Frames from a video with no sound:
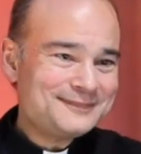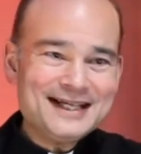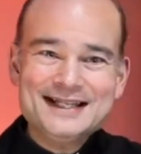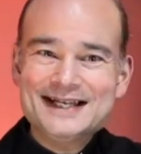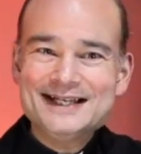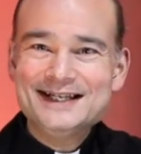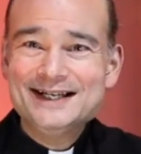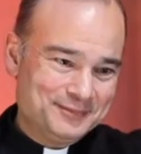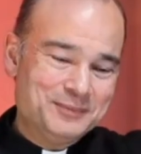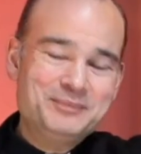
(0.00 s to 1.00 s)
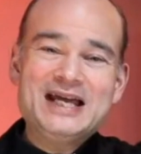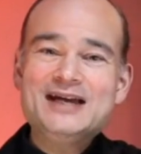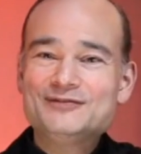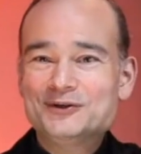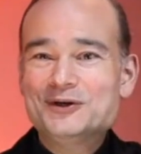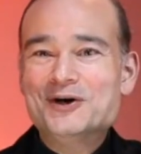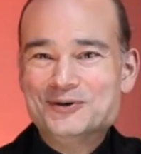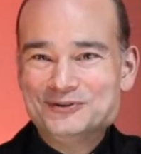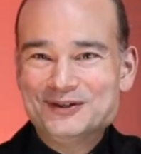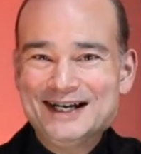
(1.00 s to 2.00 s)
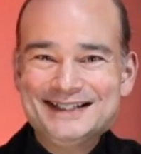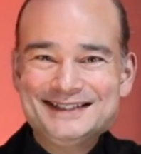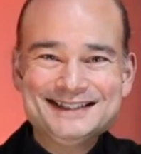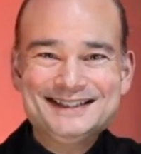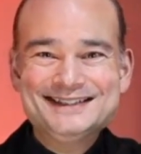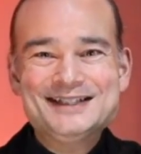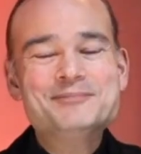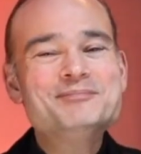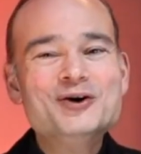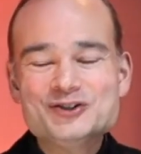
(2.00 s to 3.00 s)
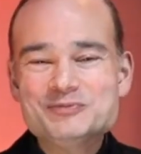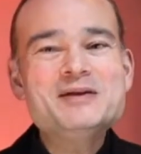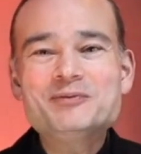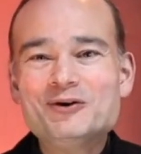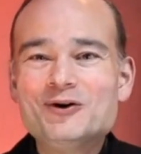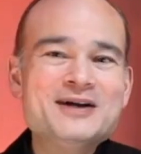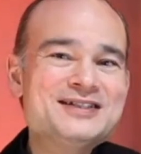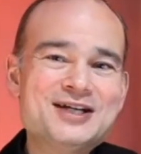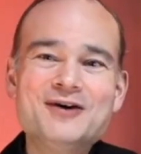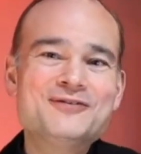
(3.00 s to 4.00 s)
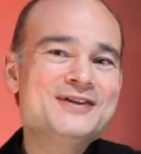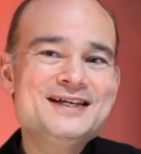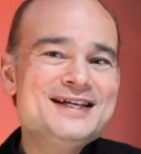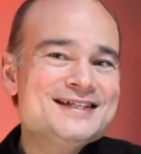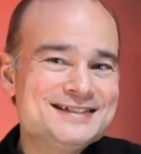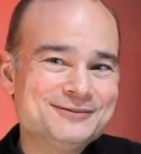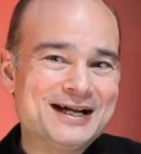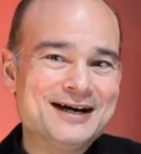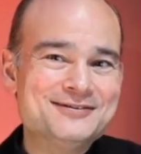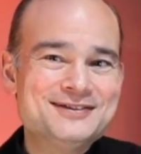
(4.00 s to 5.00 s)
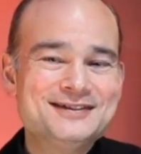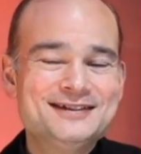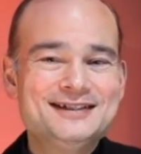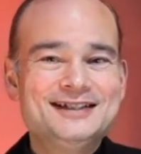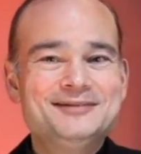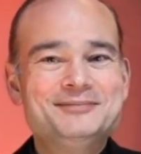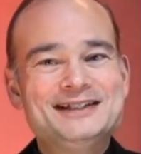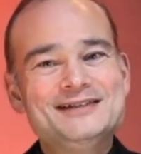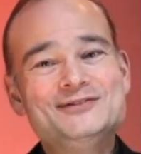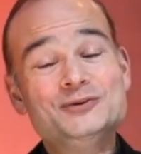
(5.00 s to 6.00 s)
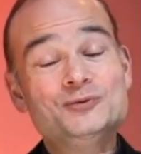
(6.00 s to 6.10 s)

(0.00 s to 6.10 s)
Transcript: and then the paved road, right? So most people always go for the easy route. But if you